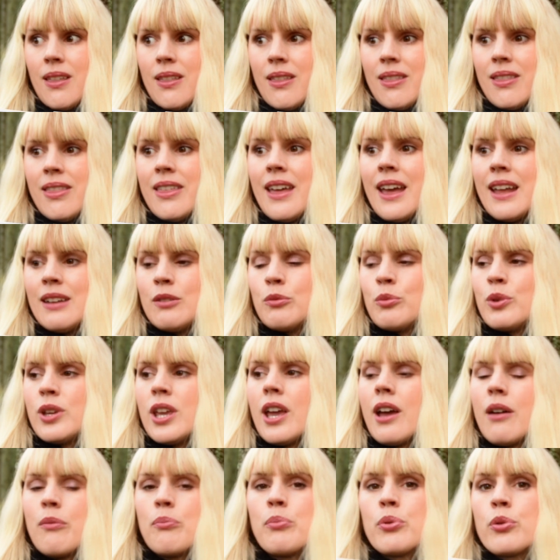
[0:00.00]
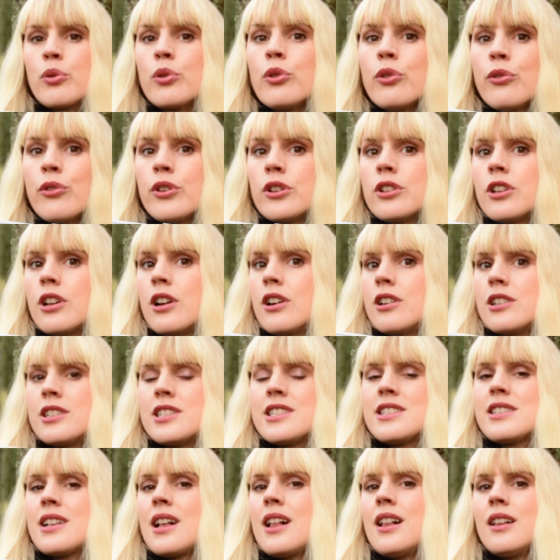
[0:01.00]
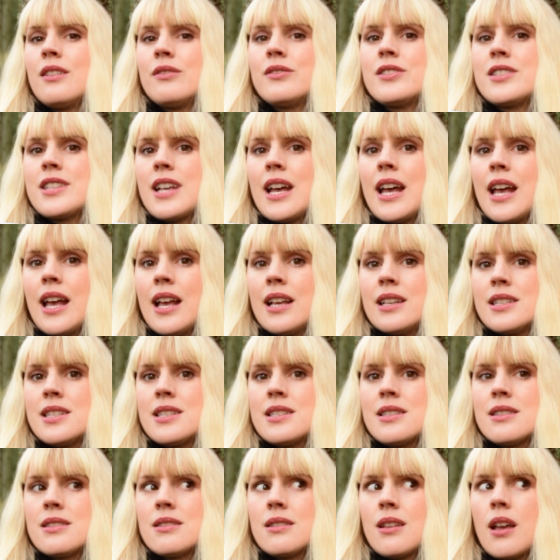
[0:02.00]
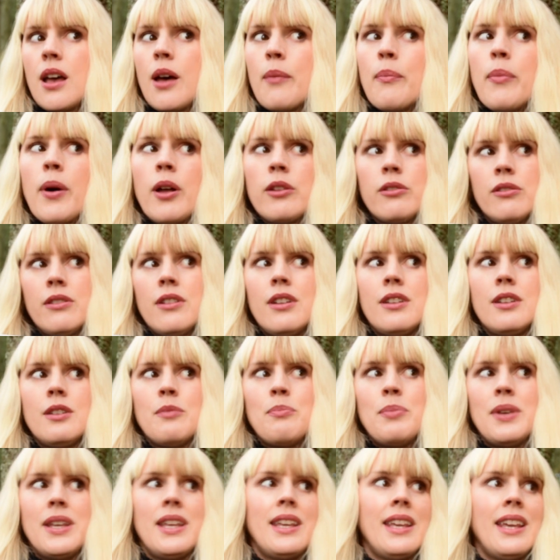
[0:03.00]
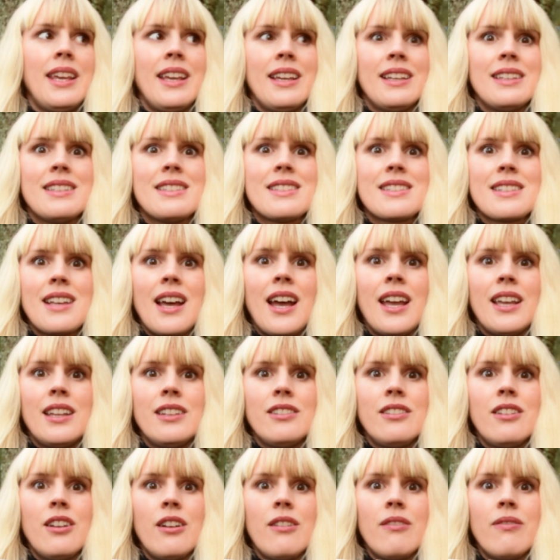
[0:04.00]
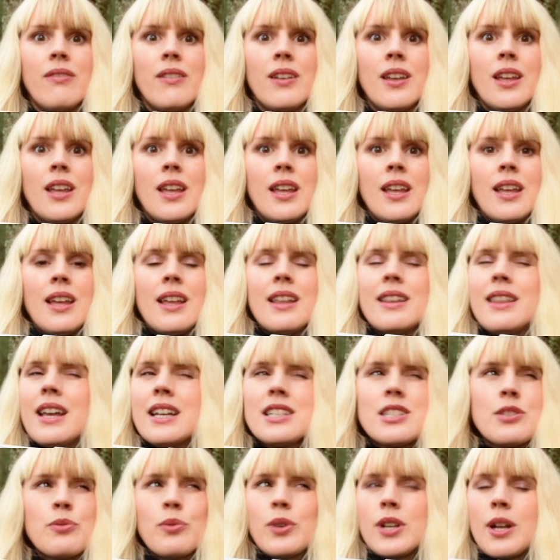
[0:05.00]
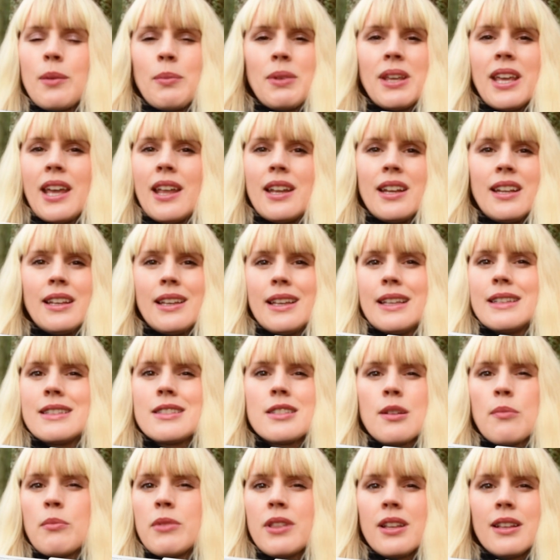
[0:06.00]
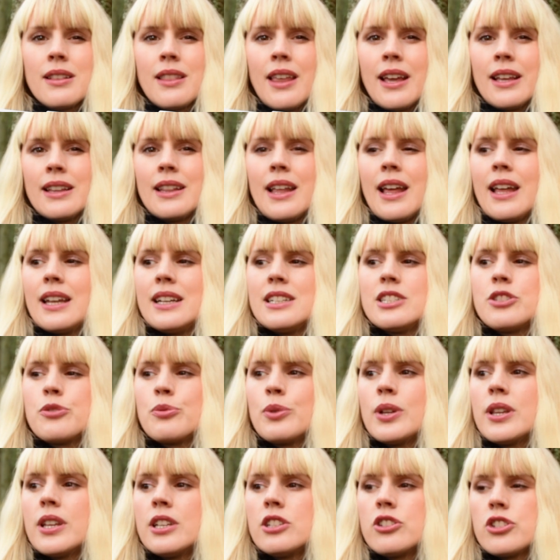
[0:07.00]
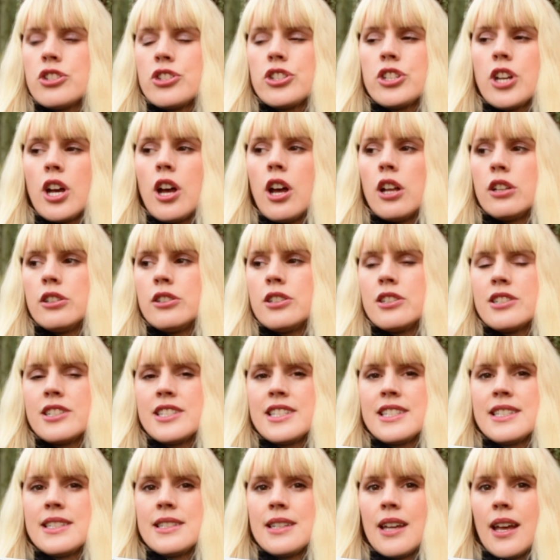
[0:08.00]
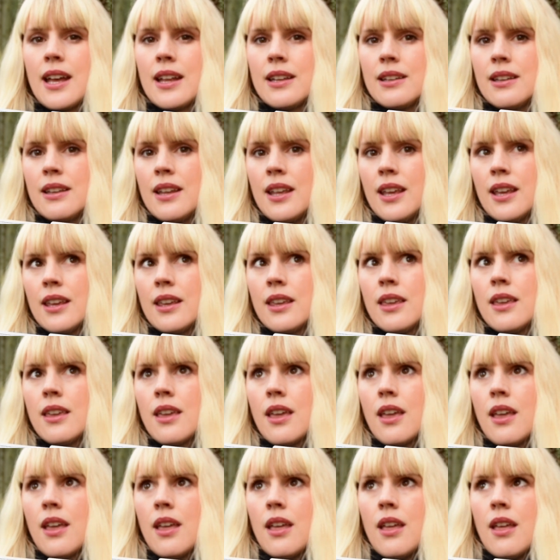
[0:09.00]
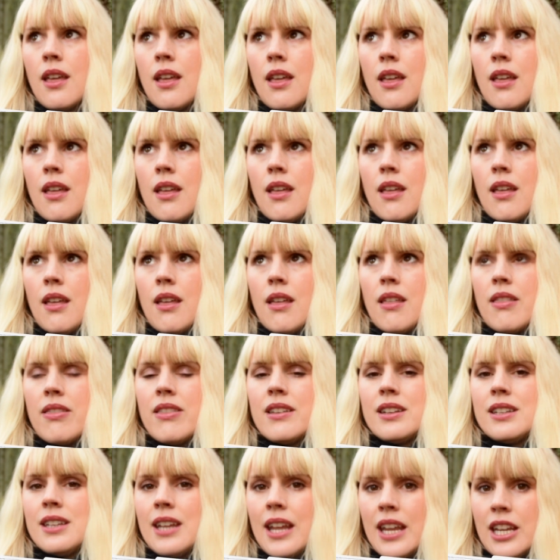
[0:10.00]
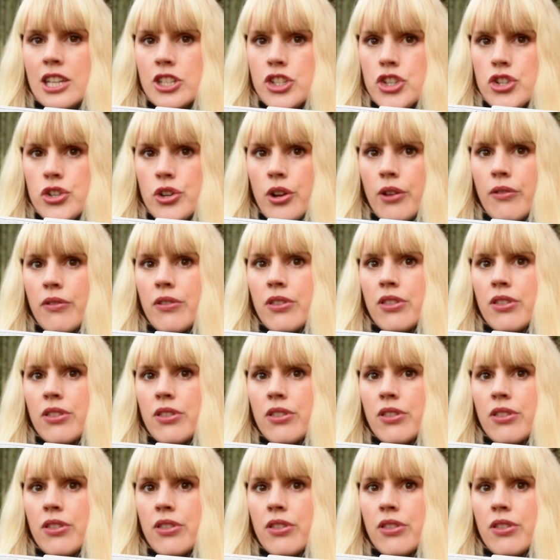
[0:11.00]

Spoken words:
then we have proven ourselves as abundant beings, kind of. That's what I'm getting. It's something like that. It's really just understanding the nature of